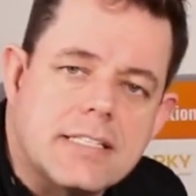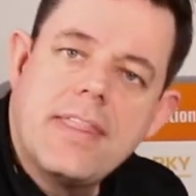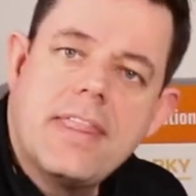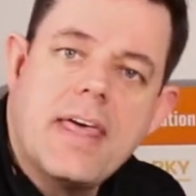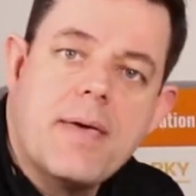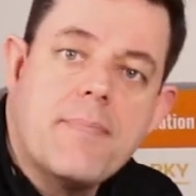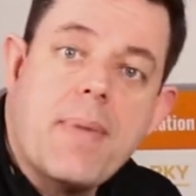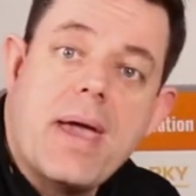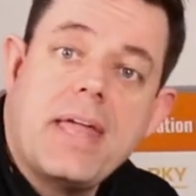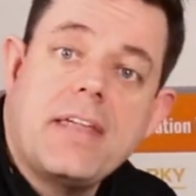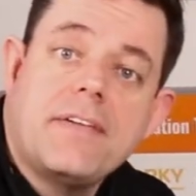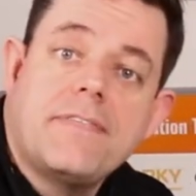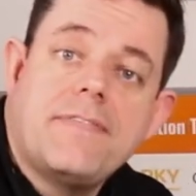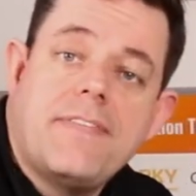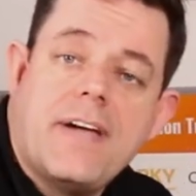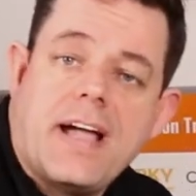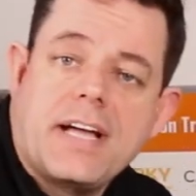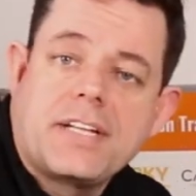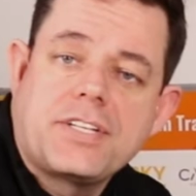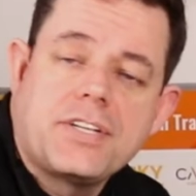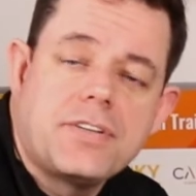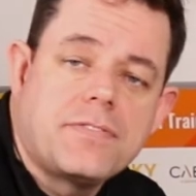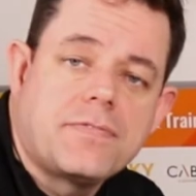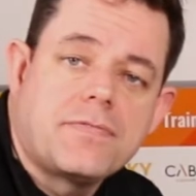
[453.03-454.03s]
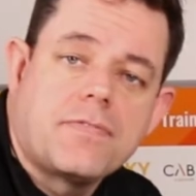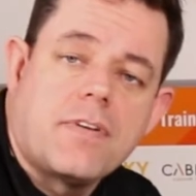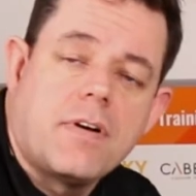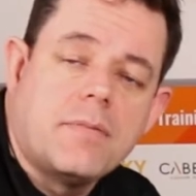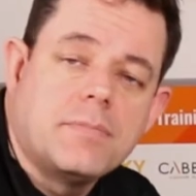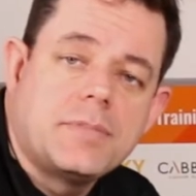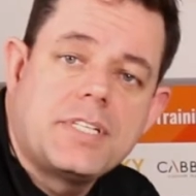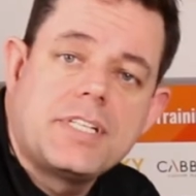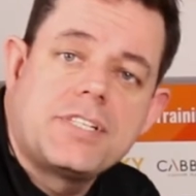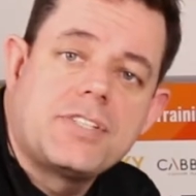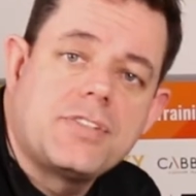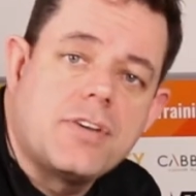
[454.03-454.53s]
They're manufactured
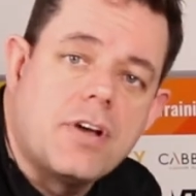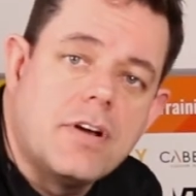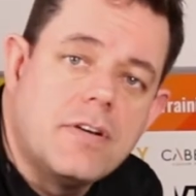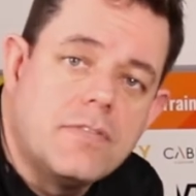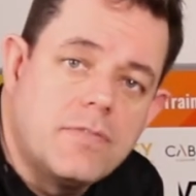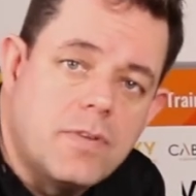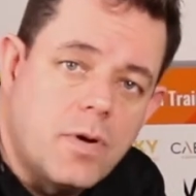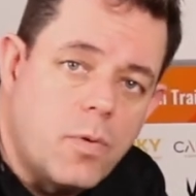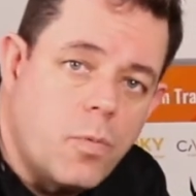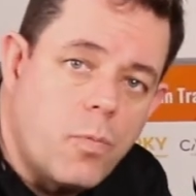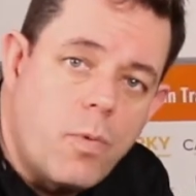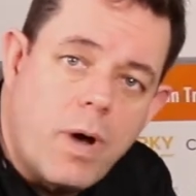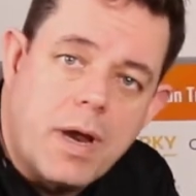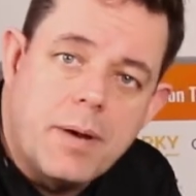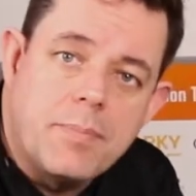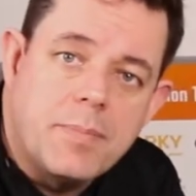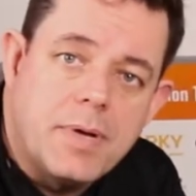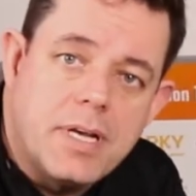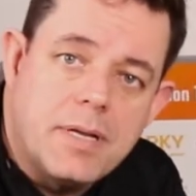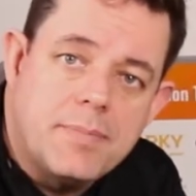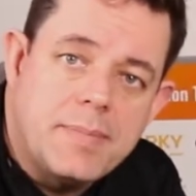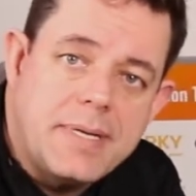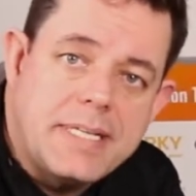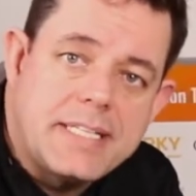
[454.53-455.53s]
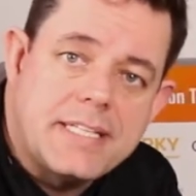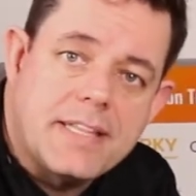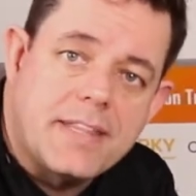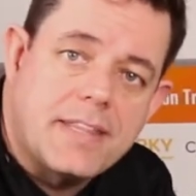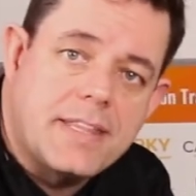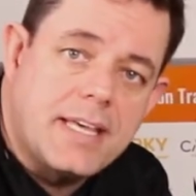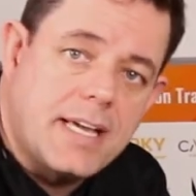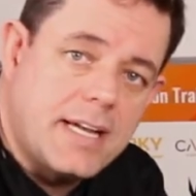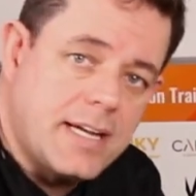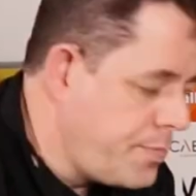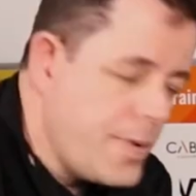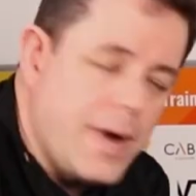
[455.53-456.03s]
from just over 1 millimeter
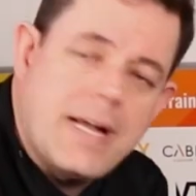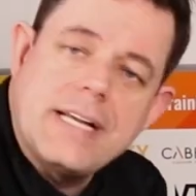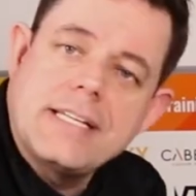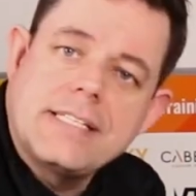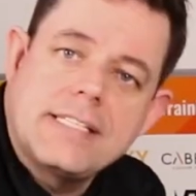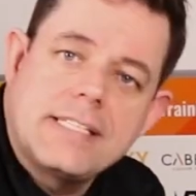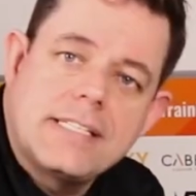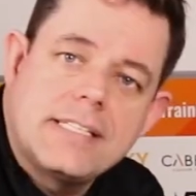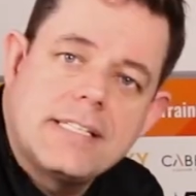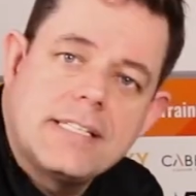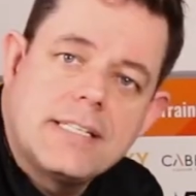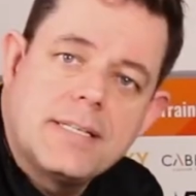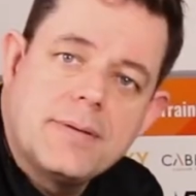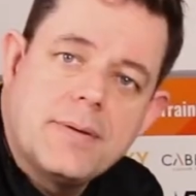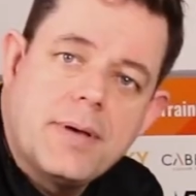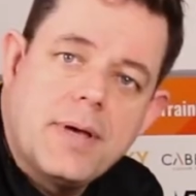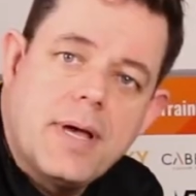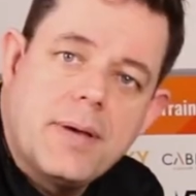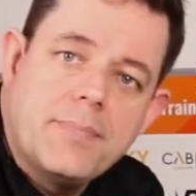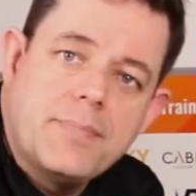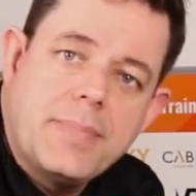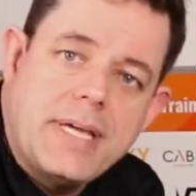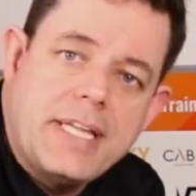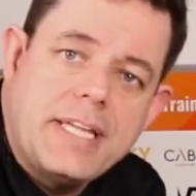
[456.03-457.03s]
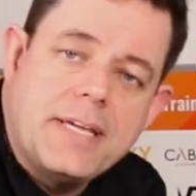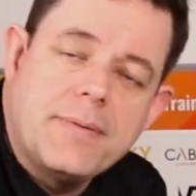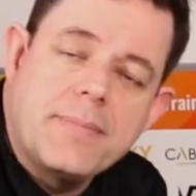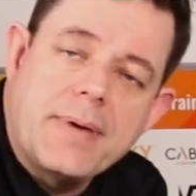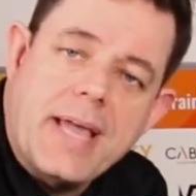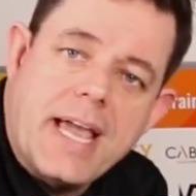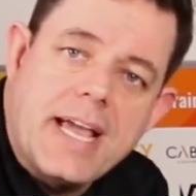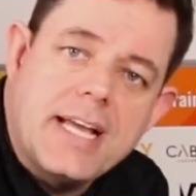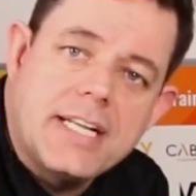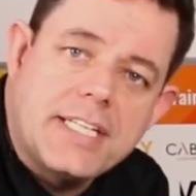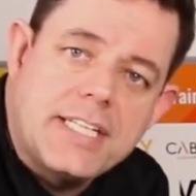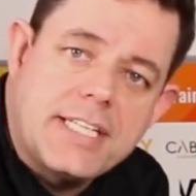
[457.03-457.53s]
thick pressed medium
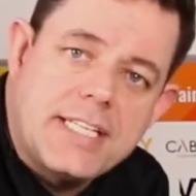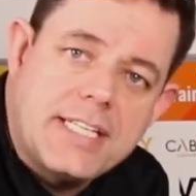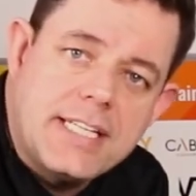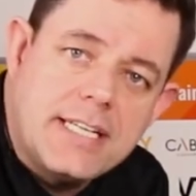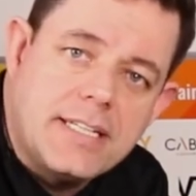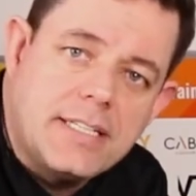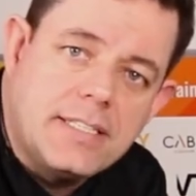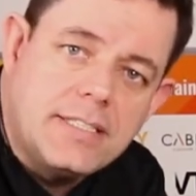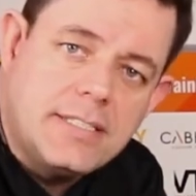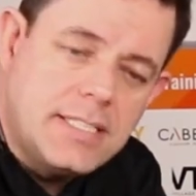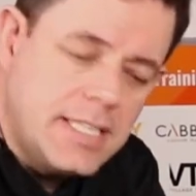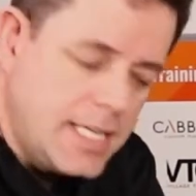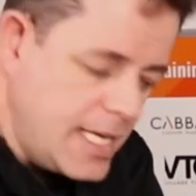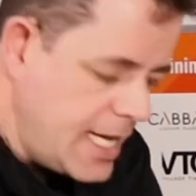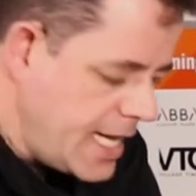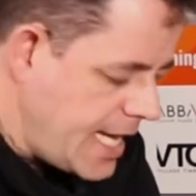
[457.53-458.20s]
gauge steel,